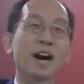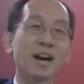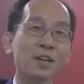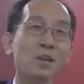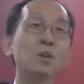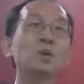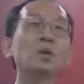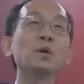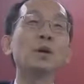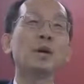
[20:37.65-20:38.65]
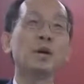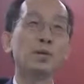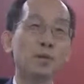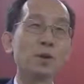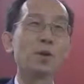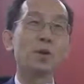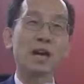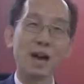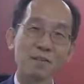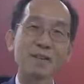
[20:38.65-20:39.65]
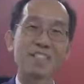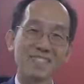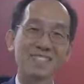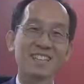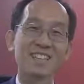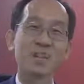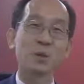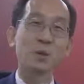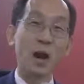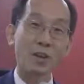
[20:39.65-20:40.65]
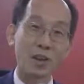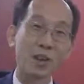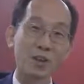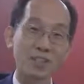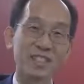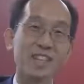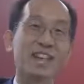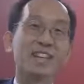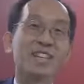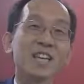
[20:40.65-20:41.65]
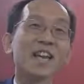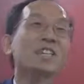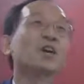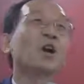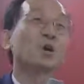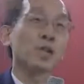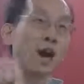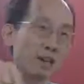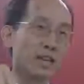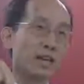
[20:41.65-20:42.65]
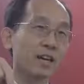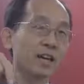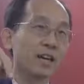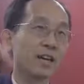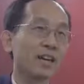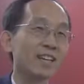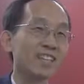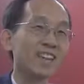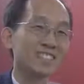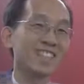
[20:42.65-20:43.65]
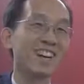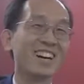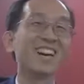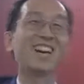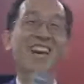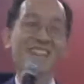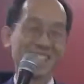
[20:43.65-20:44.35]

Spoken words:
Are you will confidence to our course? Yes or not? Yes. Yes. Okay.